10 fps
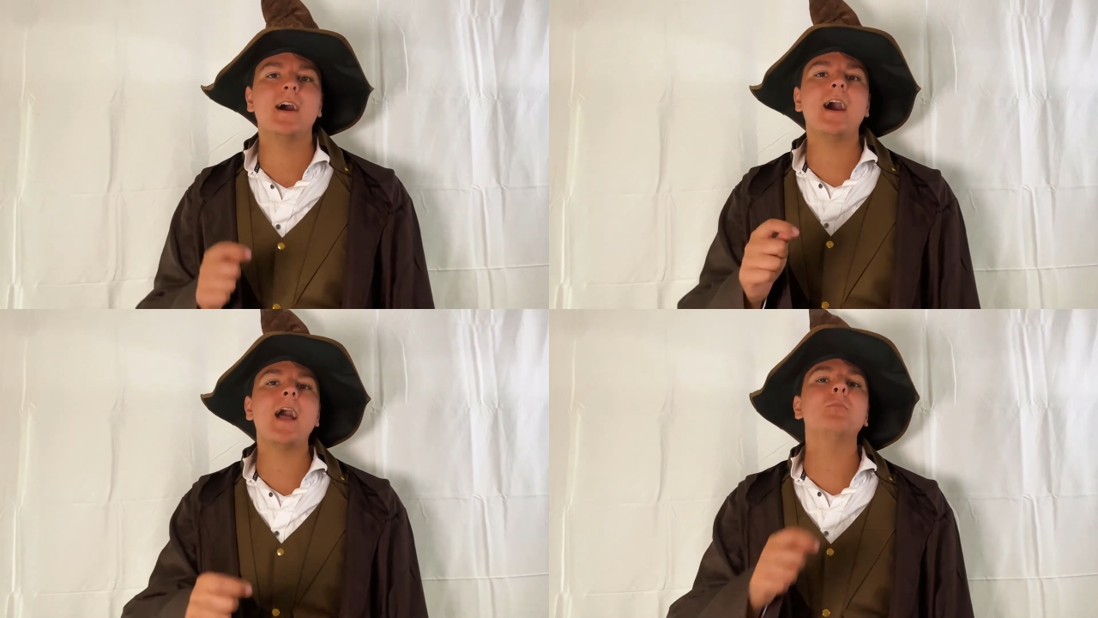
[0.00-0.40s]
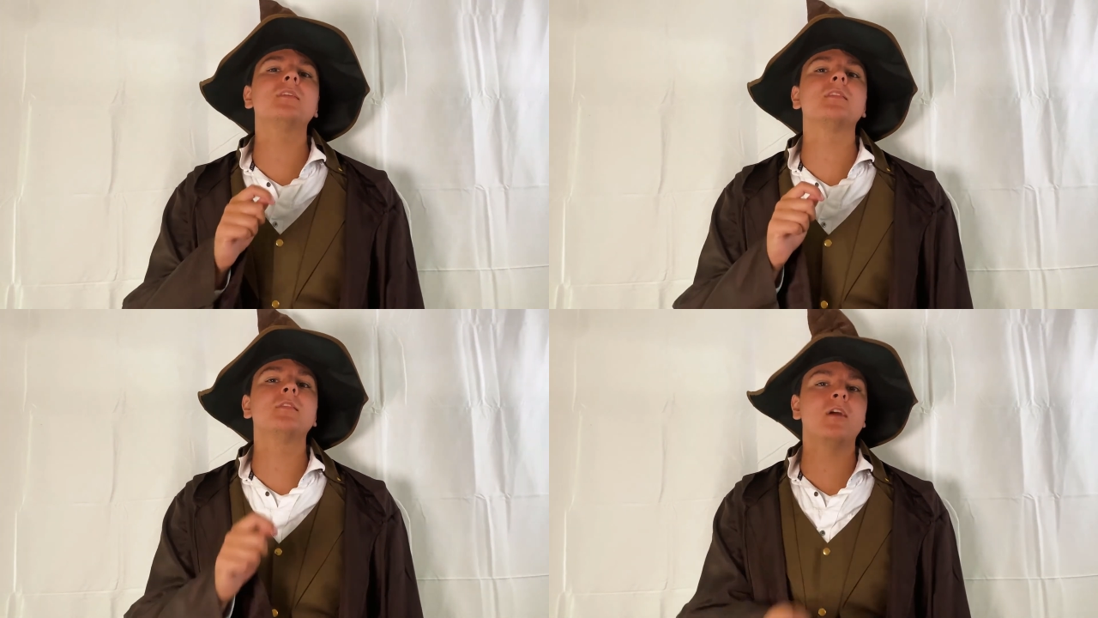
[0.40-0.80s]
I
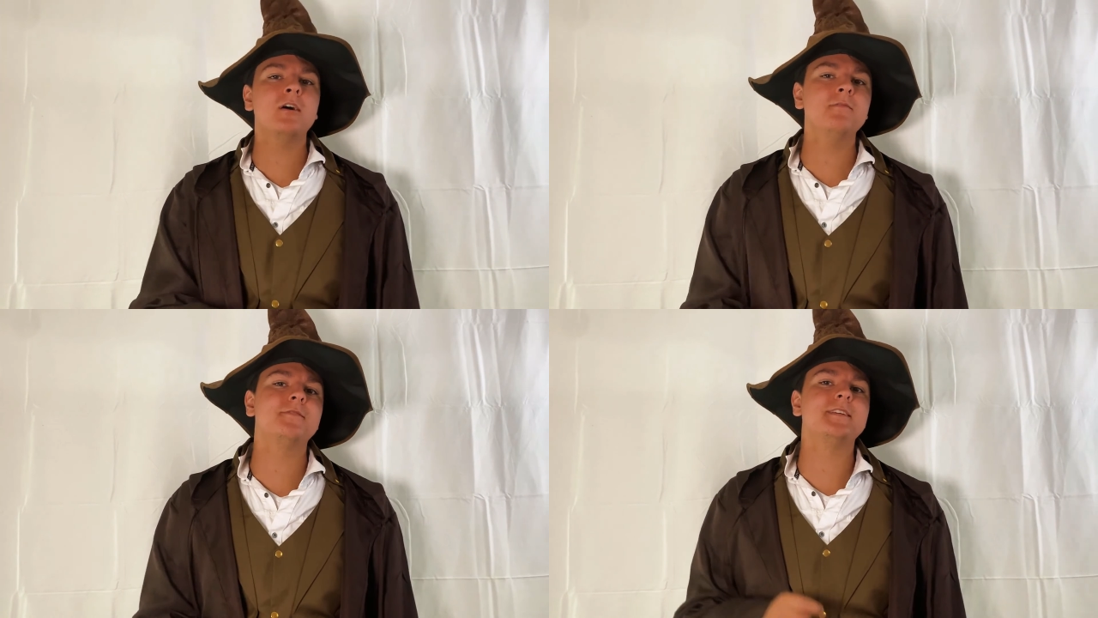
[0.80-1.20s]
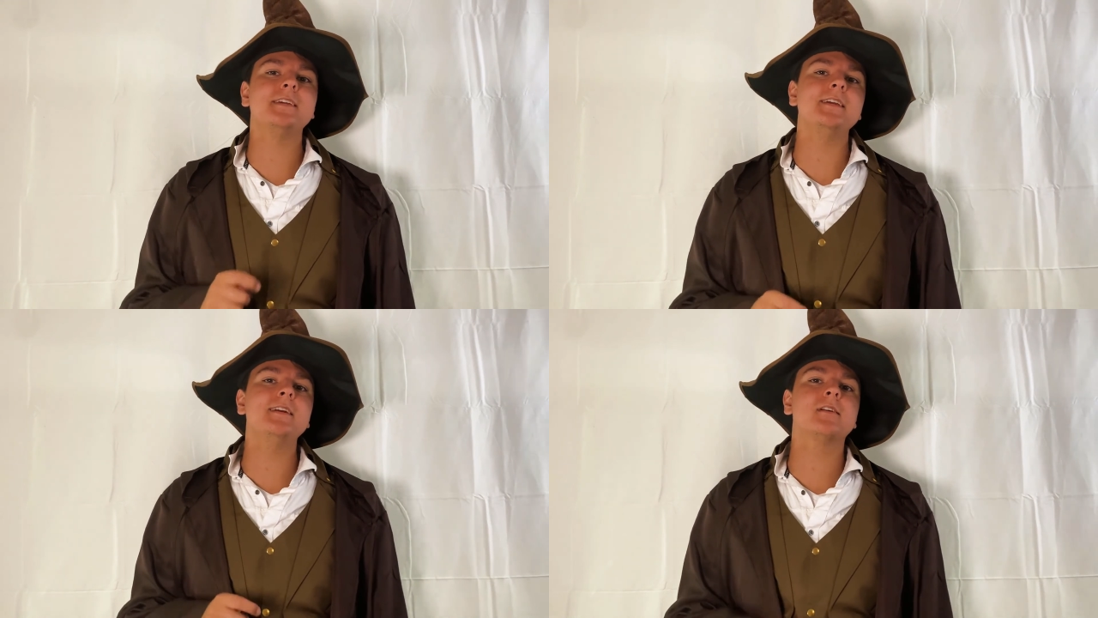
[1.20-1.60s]
would love to
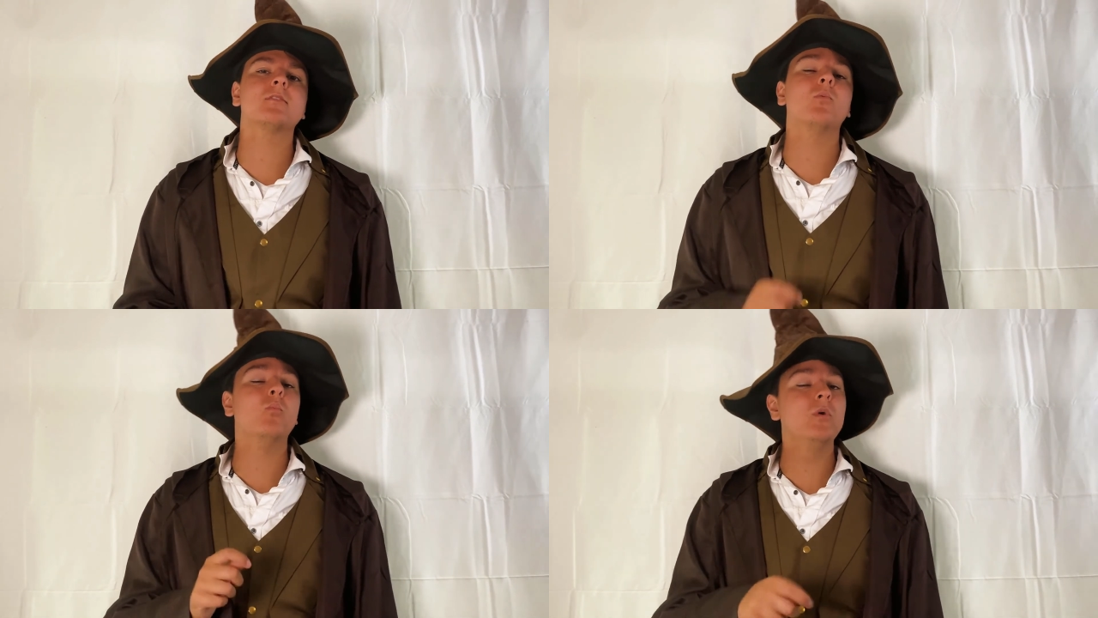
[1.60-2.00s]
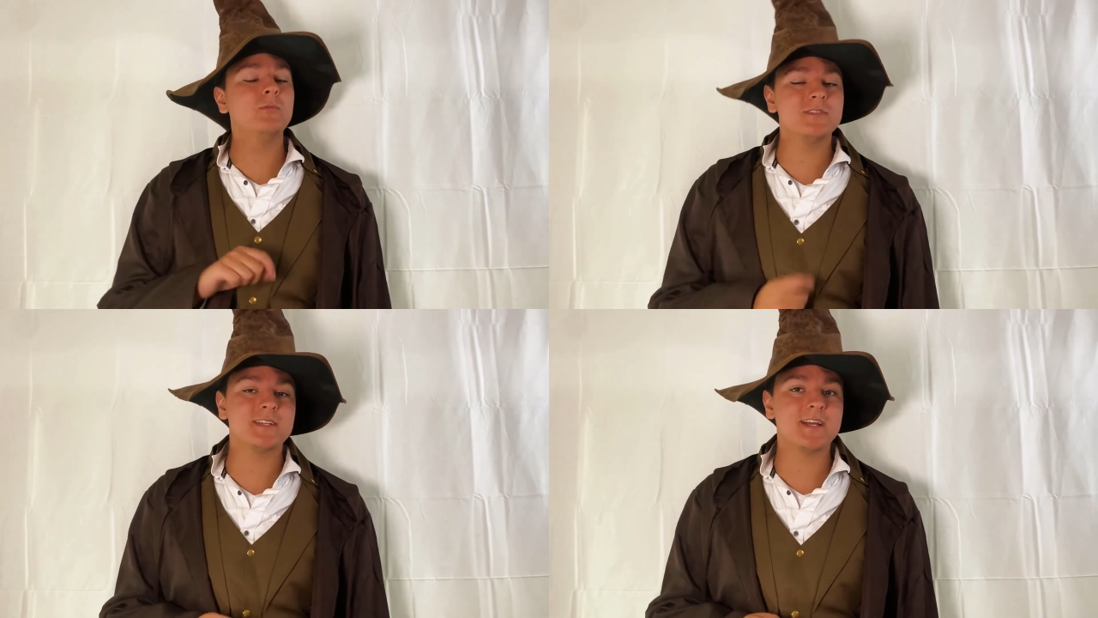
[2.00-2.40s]
hear
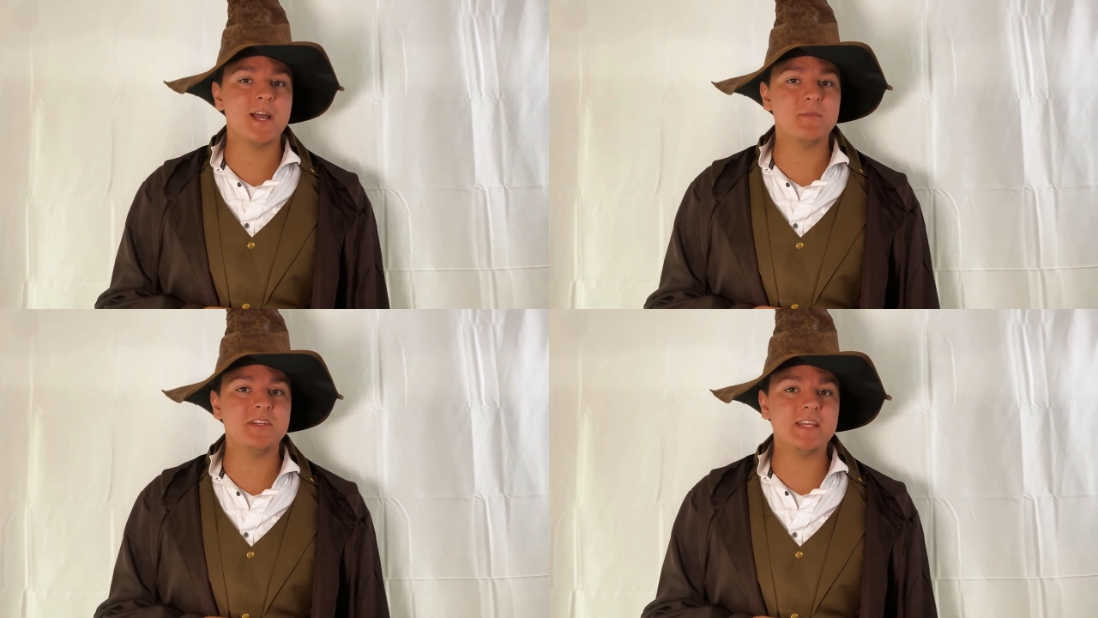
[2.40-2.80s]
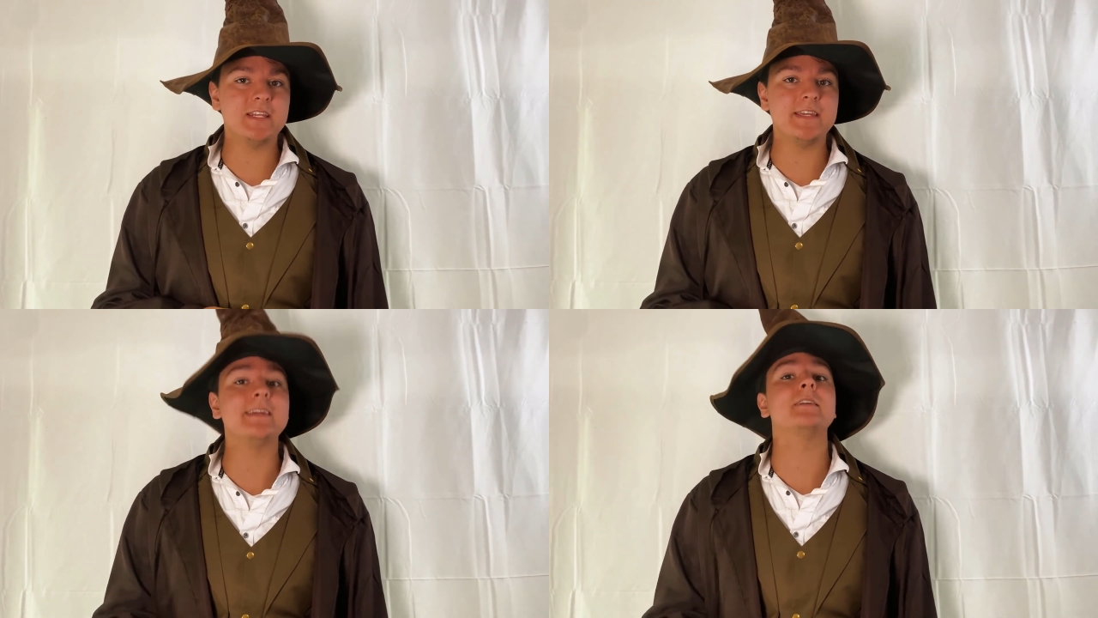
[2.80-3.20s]
when was a time in
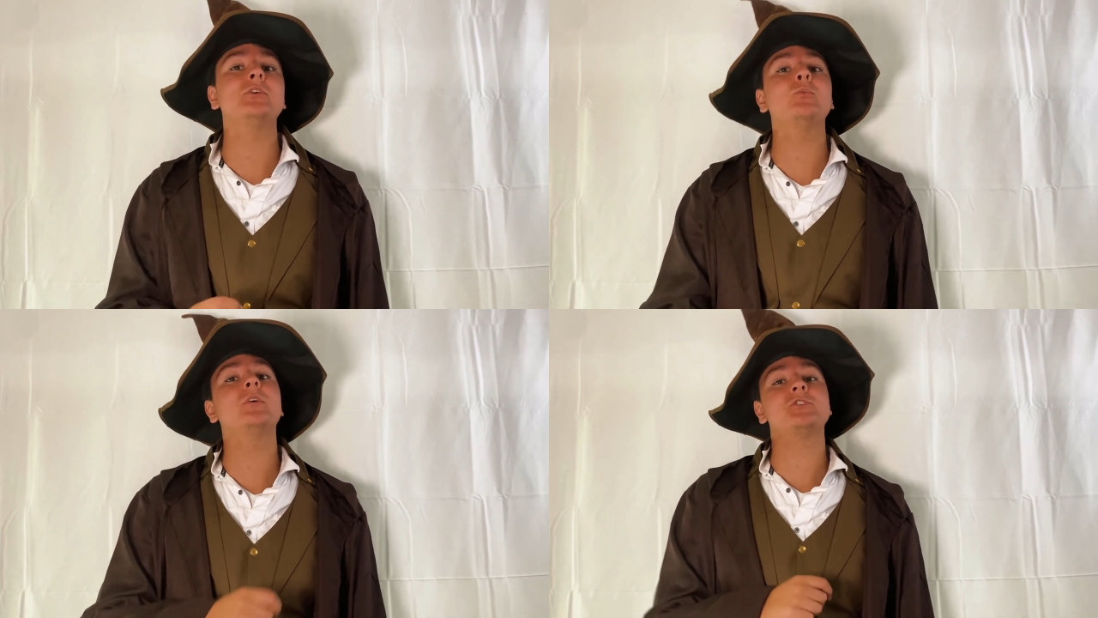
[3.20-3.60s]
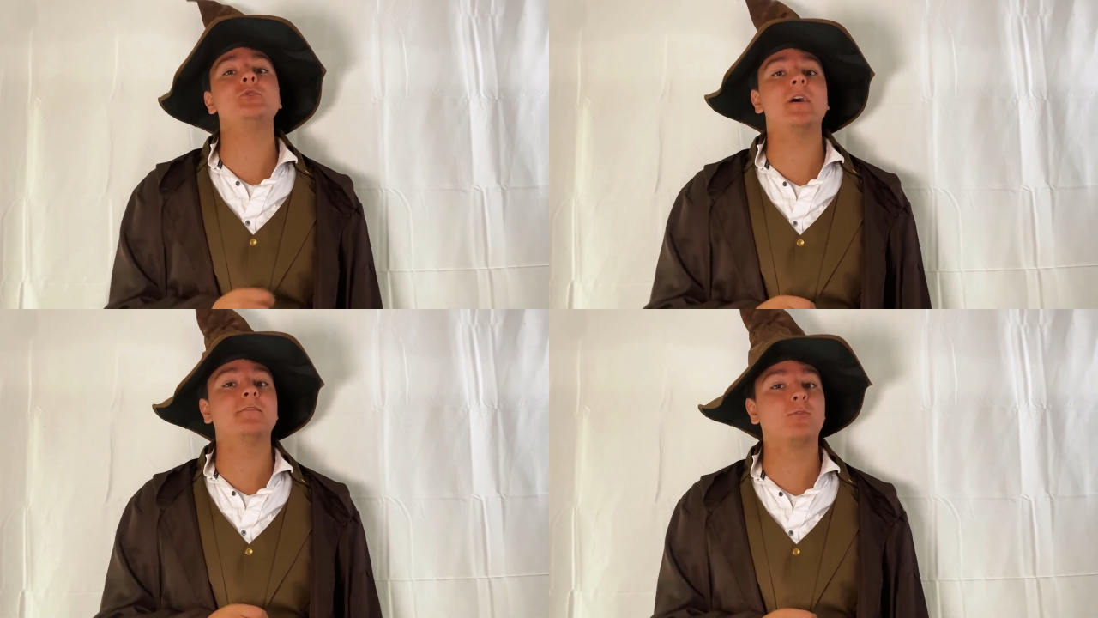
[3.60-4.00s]
D&D you wish
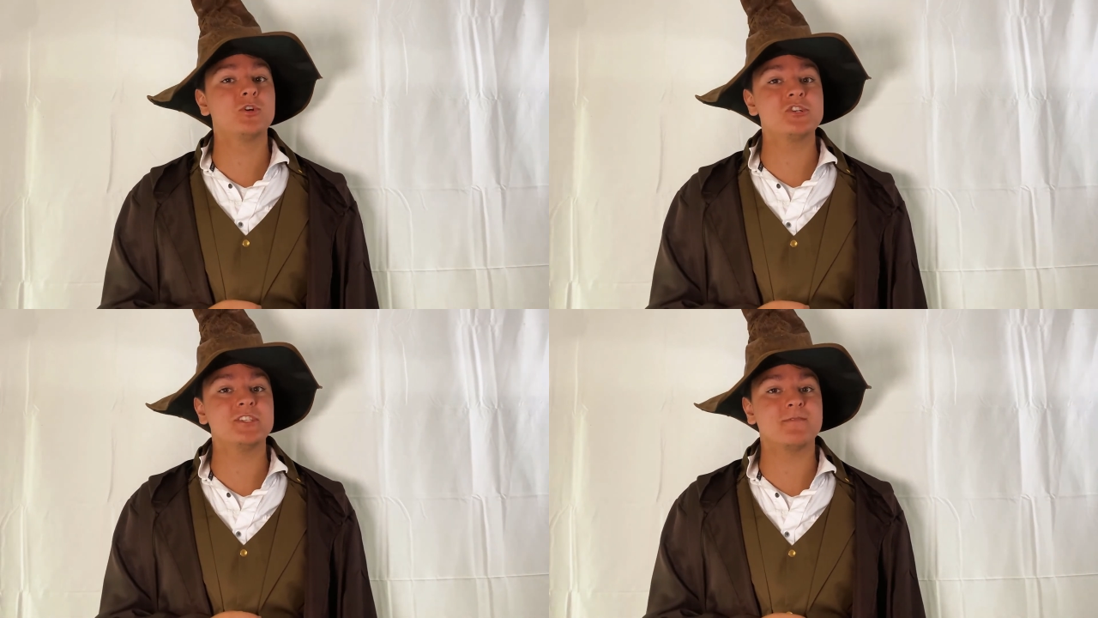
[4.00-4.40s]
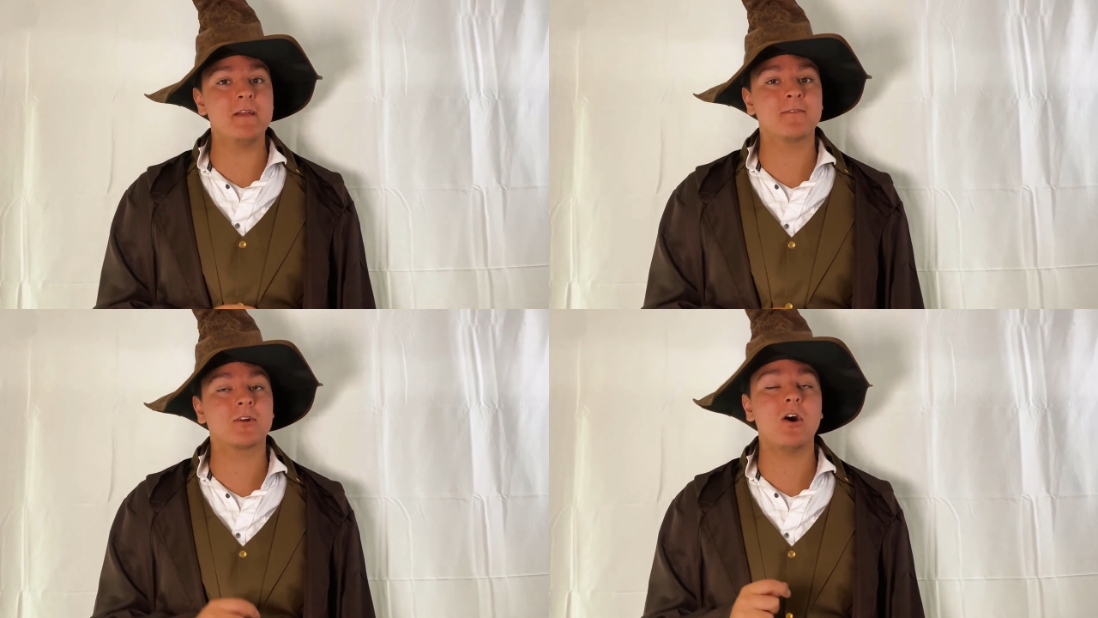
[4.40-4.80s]
you had fortune's
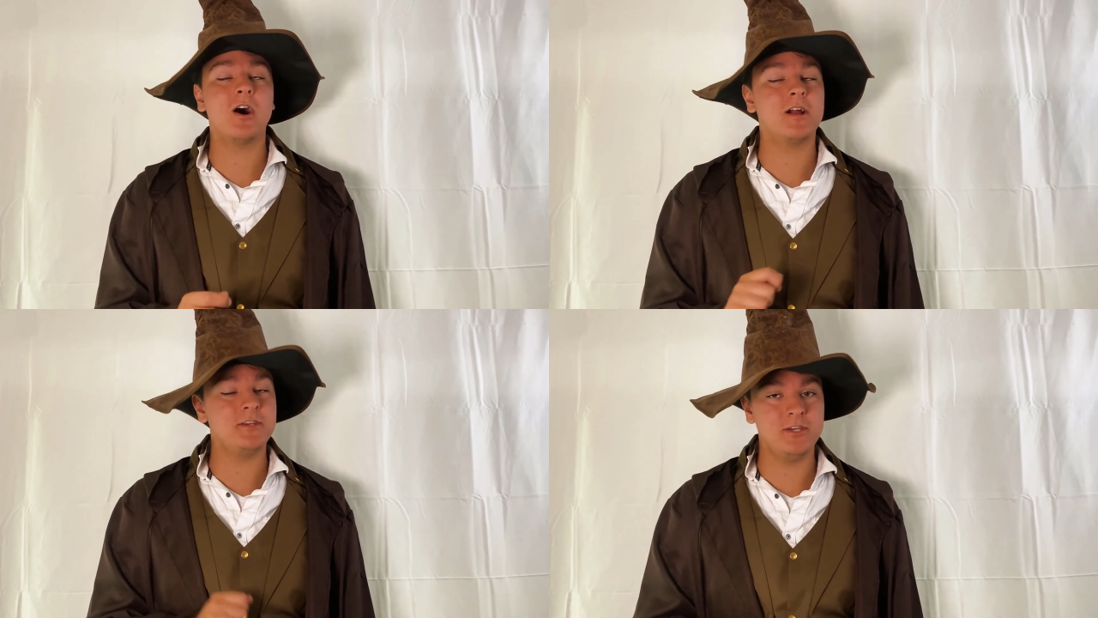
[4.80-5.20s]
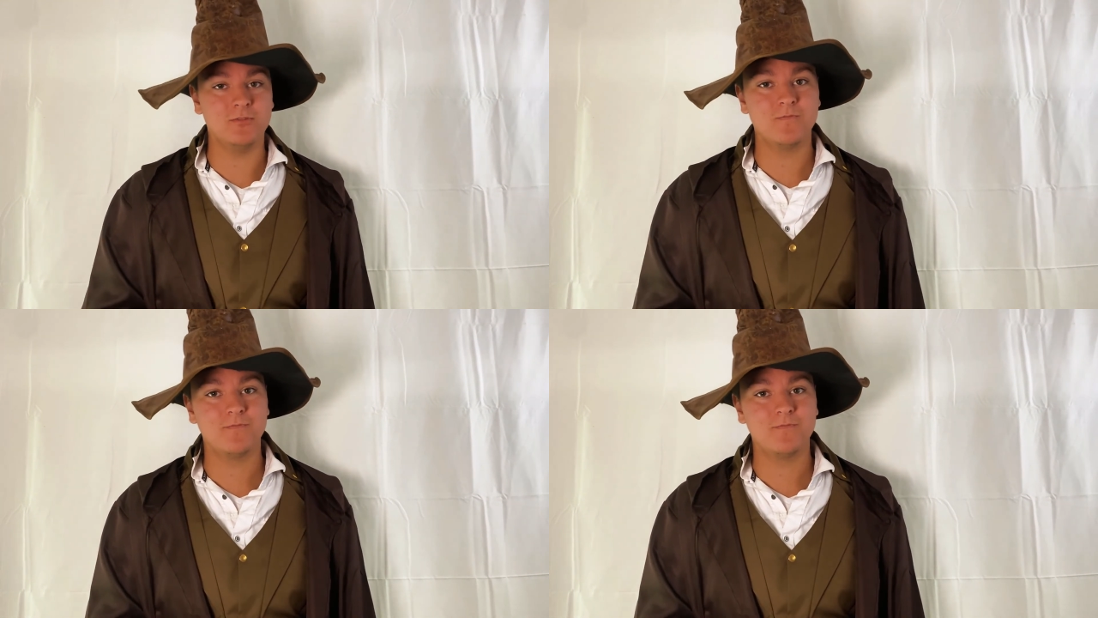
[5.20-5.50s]
favor on you.